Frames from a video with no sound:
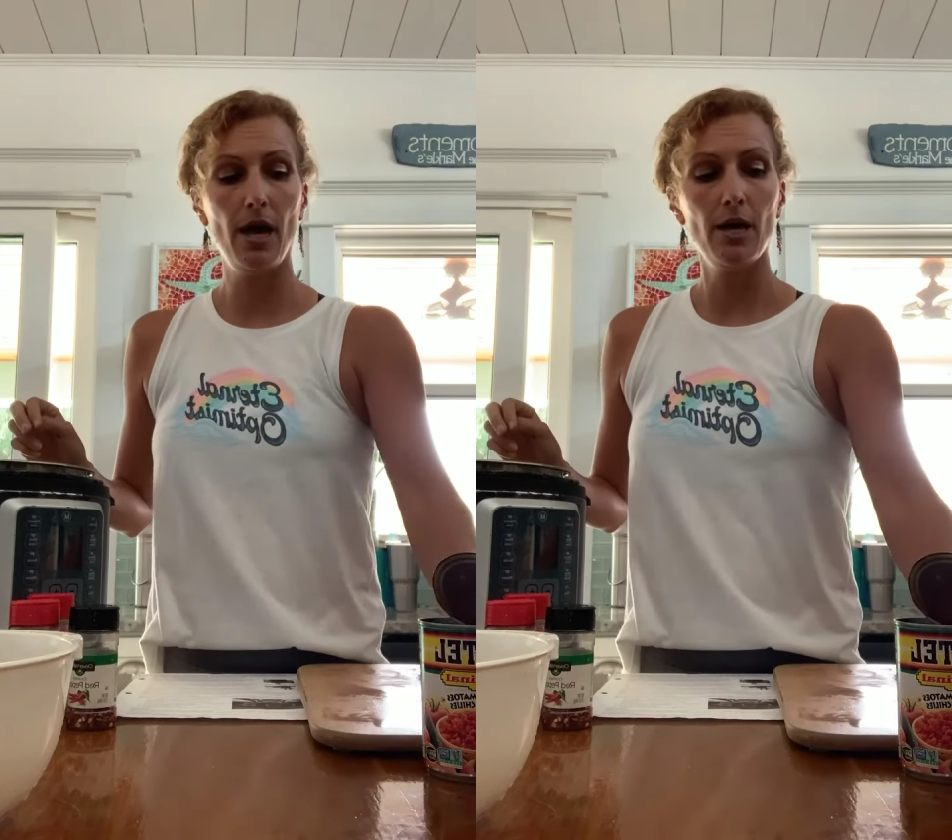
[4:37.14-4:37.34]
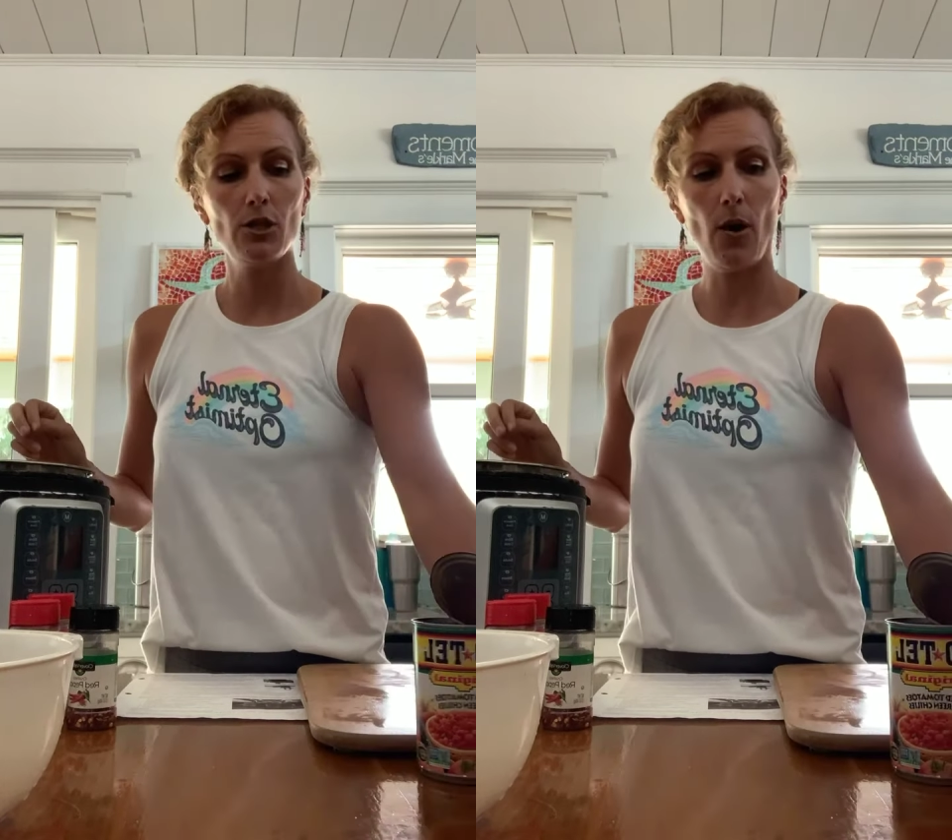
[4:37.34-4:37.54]

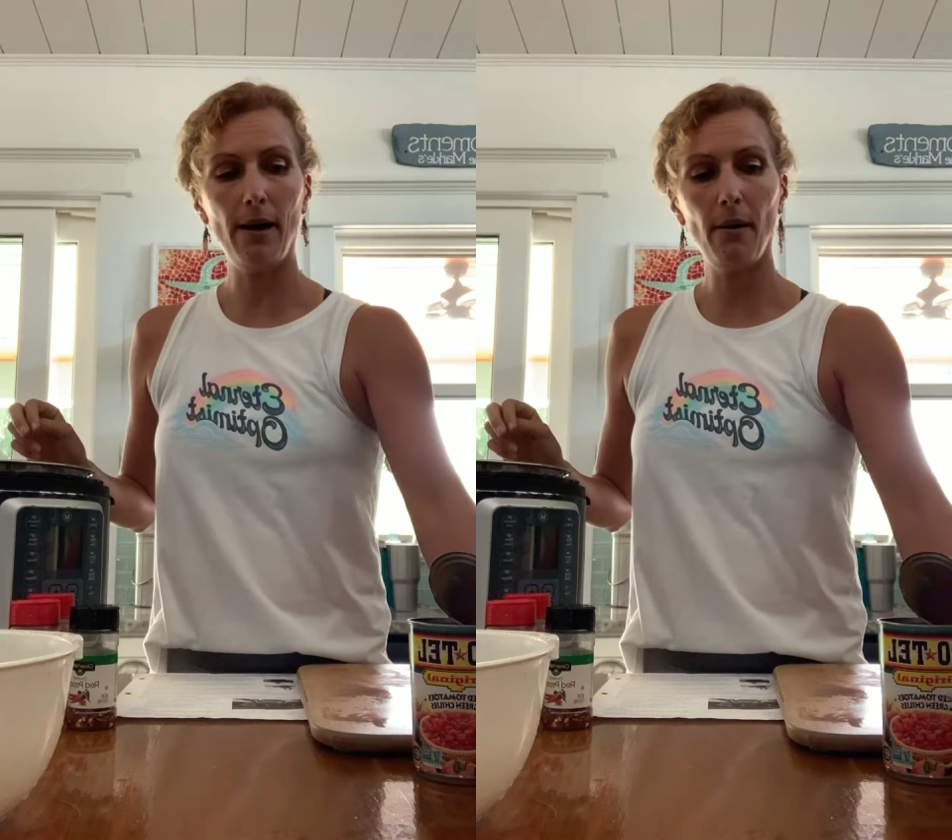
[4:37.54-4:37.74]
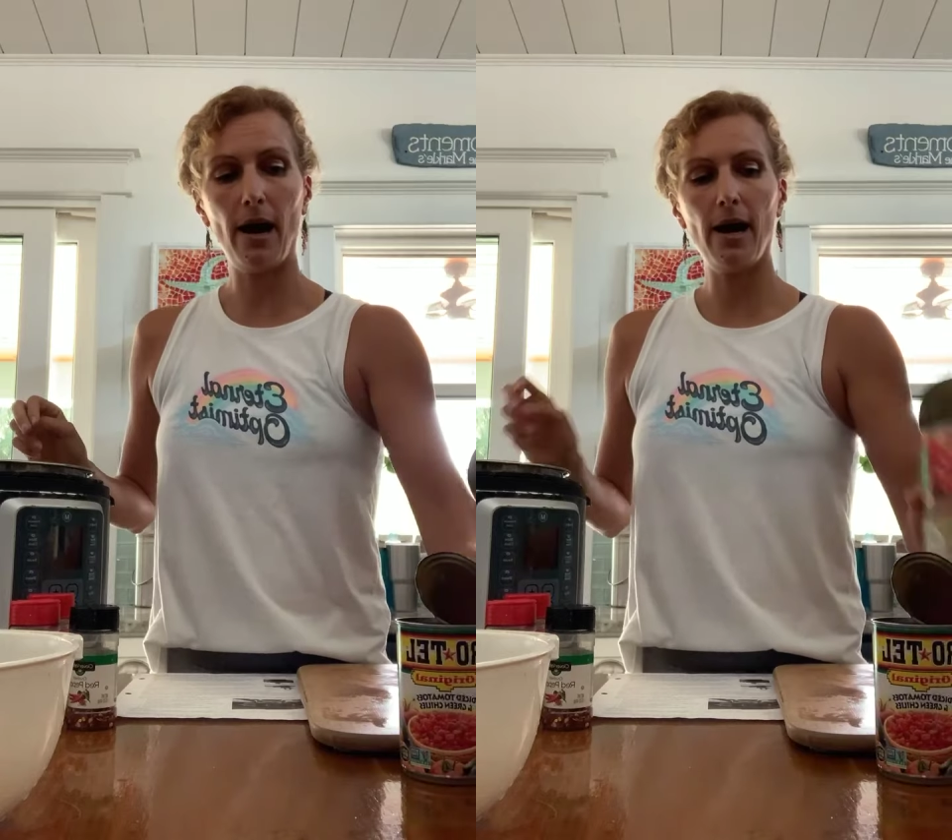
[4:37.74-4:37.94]
So
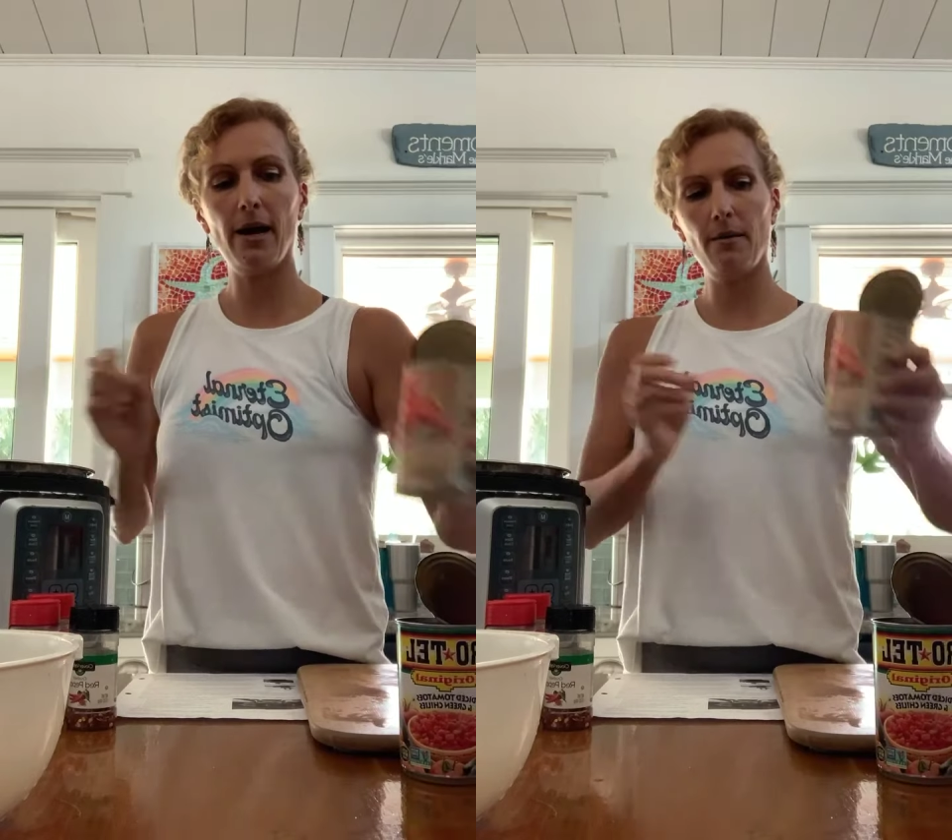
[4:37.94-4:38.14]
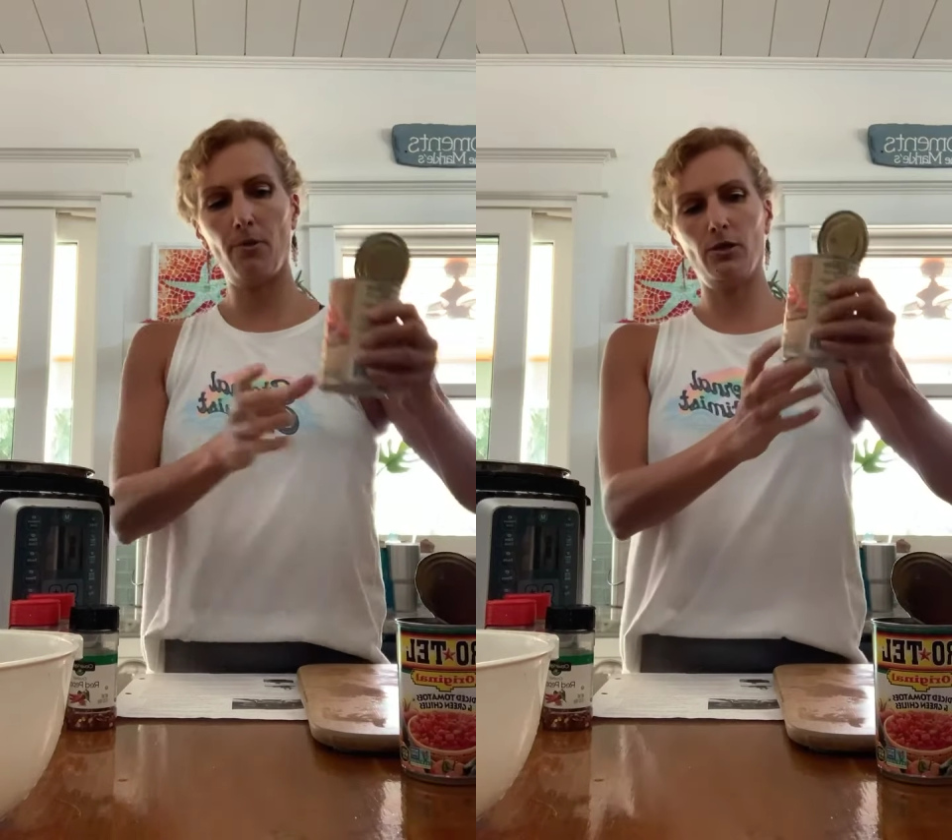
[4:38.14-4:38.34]

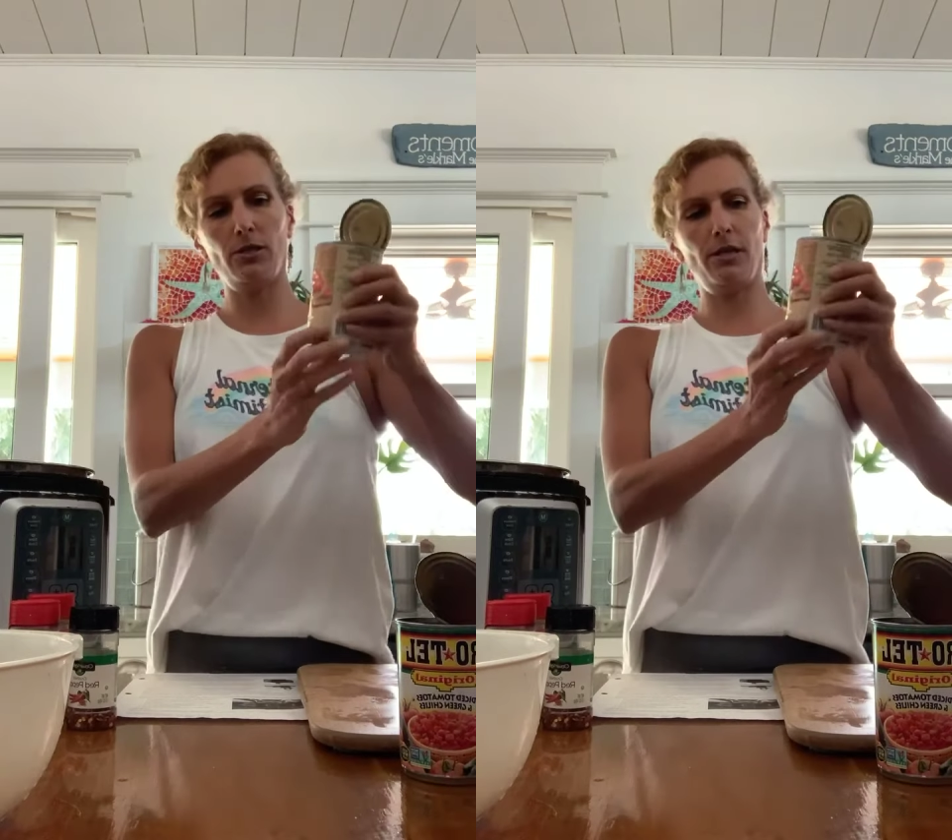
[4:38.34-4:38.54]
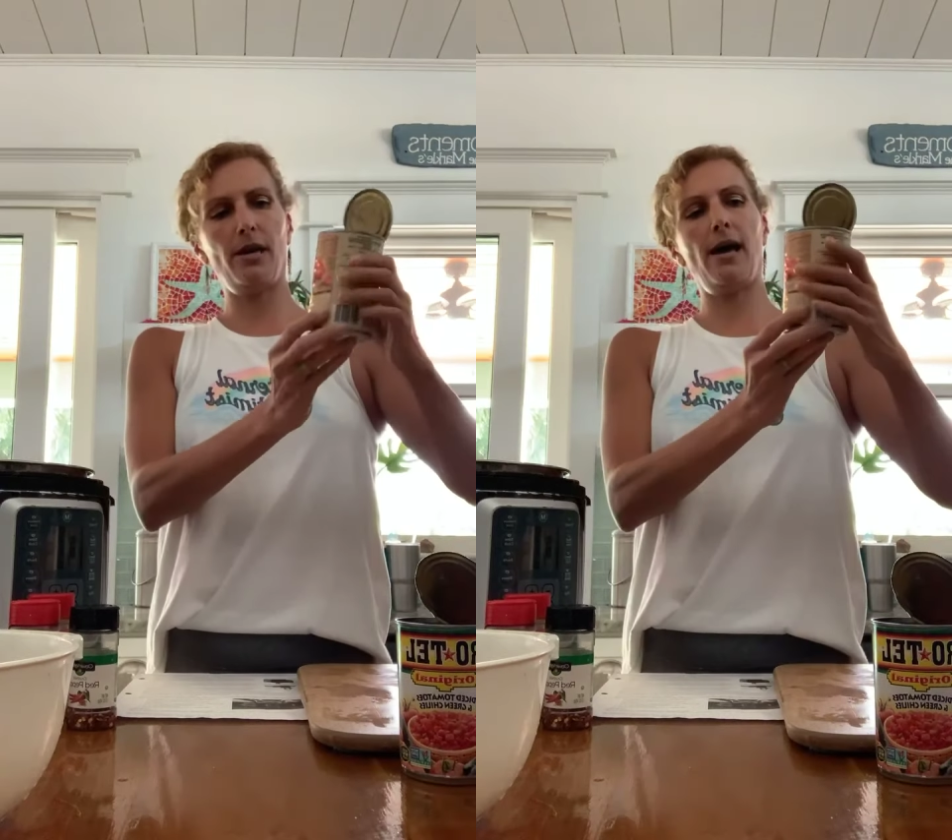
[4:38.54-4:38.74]
I
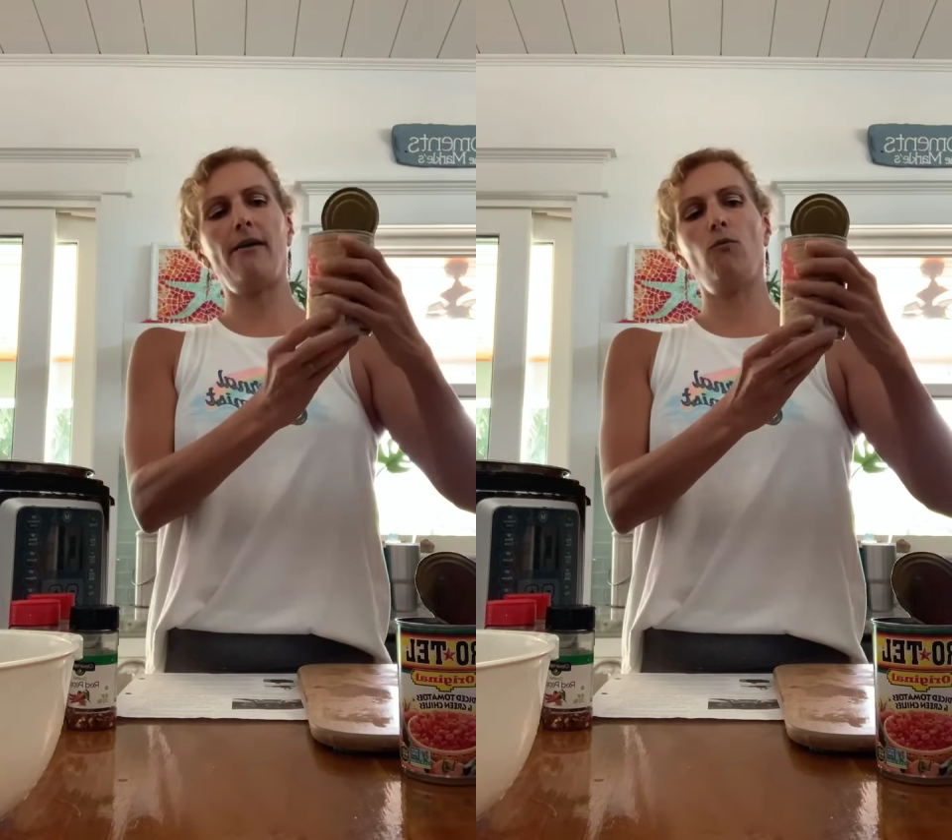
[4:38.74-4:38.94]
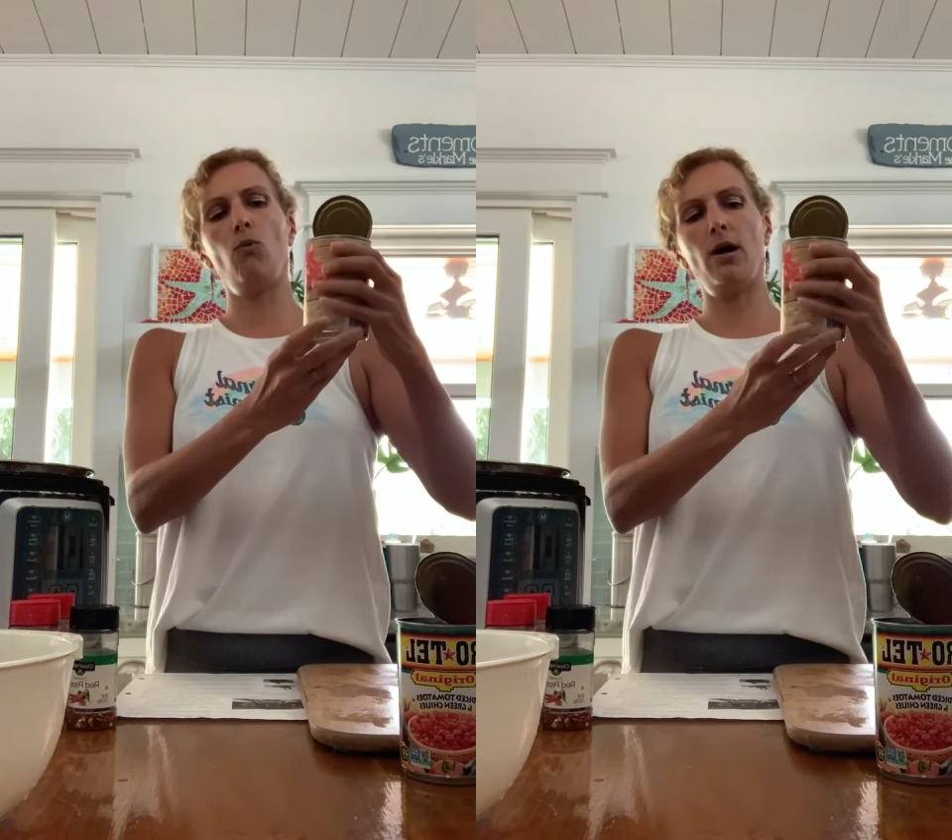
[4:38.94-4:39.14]
personally
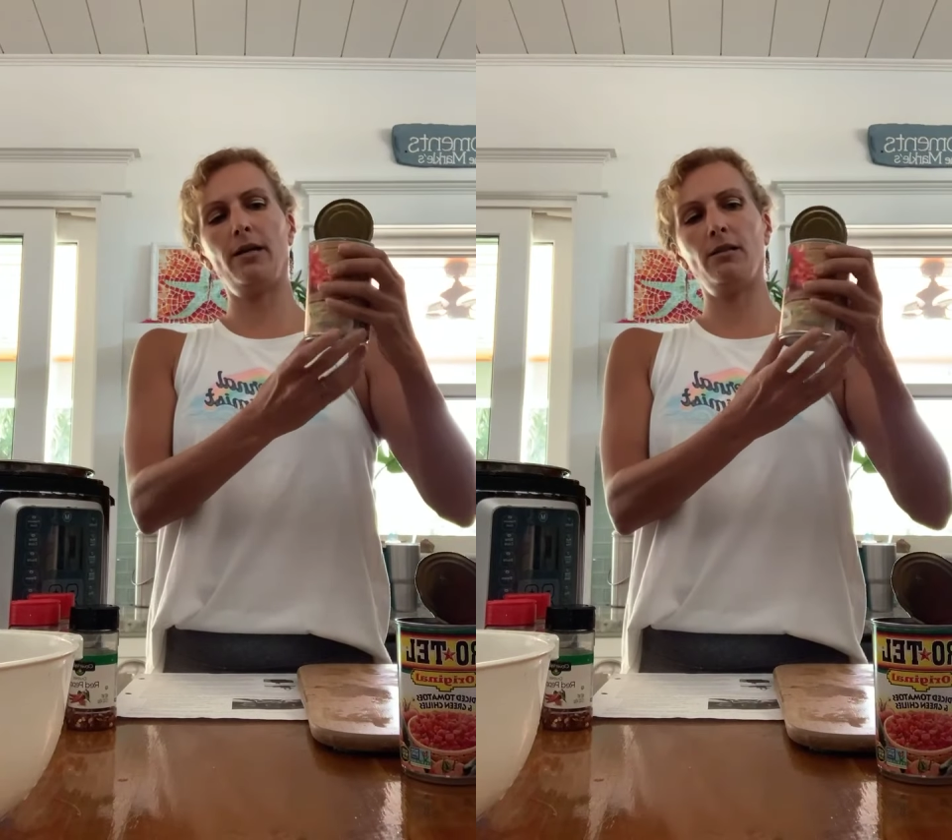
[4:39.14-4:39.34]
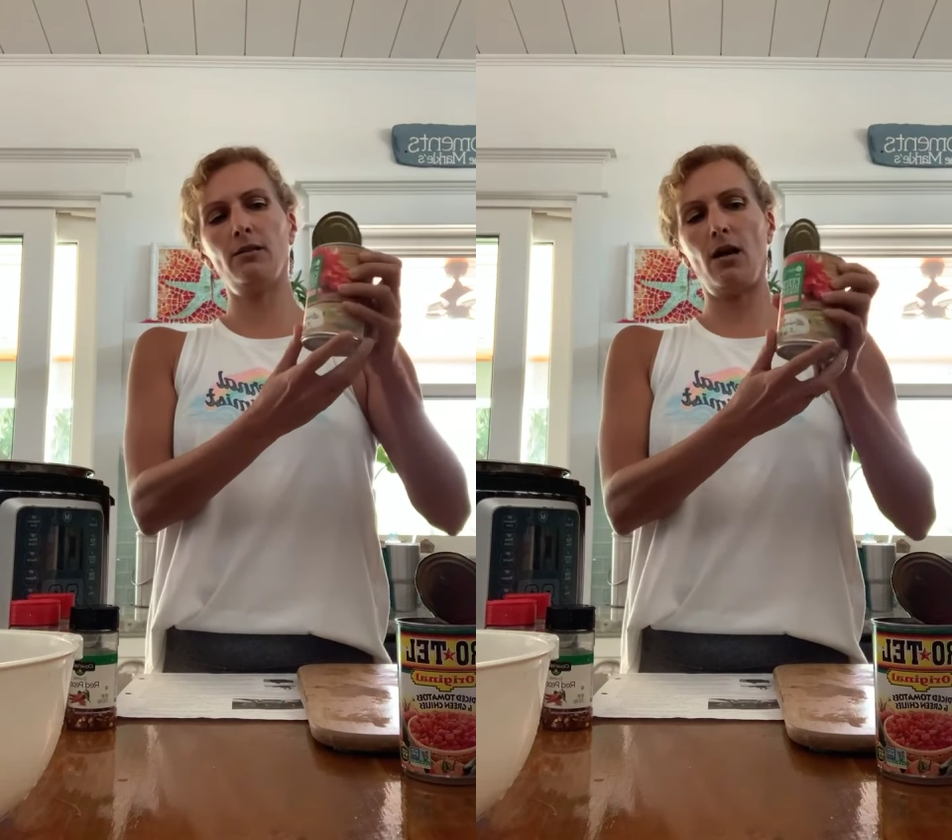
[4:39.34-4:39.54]
have
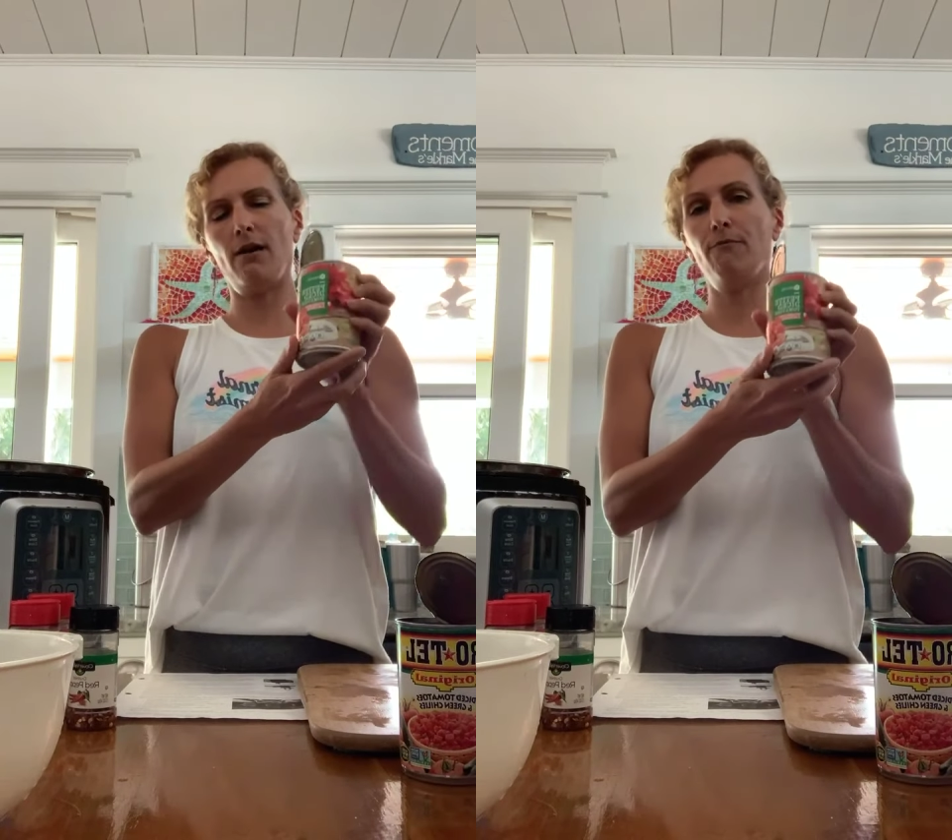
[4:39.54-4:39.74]
1